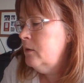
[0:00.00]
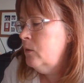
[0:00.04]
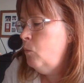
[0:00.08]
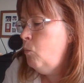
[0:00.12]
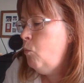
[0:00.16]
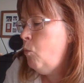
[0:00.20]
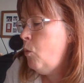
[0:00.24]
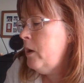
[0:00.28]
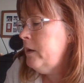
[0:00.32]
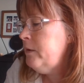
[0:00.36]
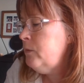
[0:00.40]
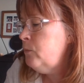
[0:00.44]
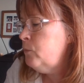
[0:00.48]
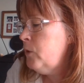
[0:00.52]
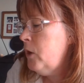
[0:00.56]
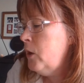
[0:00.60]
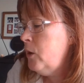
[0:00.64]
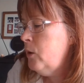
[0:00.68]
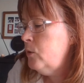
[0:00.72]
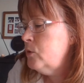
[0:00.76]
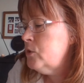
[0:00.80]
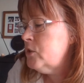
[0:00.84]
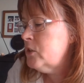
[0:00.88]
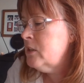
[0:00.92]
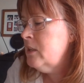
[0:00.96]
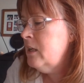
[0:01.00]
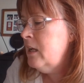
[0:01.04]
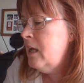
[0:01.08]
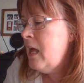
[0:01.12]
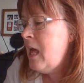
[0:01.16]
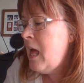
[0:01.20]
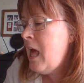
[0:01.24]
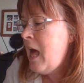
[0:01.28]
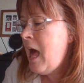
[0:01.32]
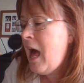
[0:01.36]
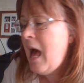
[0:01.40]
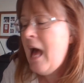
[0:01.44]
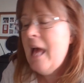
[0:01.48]
One wrote,
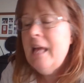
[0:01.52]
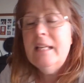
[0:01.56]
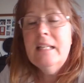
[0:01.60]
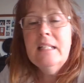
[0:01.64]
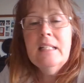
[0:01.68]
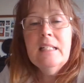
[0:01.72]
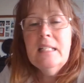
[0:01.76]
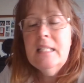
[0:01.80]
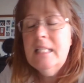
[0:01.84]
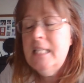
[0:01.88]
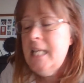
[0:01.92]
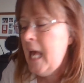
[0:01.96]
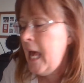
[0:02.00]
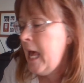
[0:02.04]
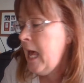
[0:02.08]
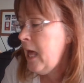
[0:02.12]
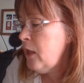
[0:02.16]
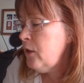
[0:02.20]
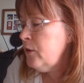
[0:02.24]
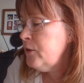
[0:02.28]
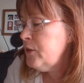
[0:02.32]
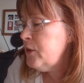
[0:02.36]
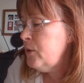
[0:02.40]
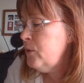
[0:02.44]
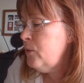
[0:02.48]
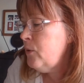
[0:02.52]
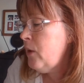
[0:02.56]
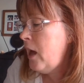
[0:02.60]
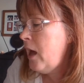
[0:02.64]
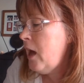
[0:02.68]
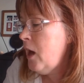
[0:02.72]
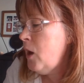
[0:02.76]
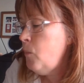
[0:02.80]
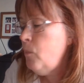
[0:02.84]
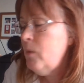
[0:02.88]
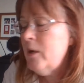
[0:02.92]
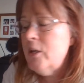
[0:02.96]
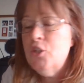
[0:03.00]
I can tell you
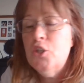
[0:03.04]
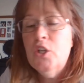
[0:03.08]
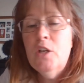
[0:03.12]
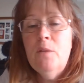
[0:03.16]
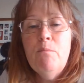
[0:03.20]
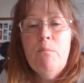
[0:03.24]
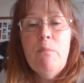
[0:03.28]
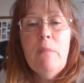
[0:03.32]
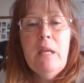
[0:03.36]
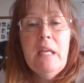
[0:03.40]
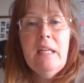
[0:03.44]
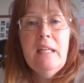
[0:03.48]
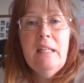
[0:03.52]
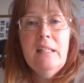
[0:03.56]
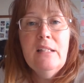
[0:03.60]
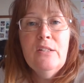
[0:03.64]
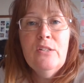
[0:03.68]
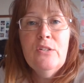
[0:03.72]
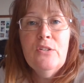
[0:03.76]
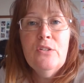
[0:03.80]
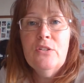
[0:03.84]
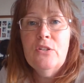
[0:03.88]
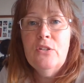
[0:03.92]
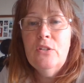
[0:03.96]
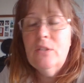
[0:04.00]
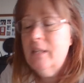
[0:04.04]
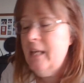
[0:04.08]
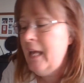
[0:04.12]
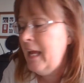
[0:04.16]
how much it means,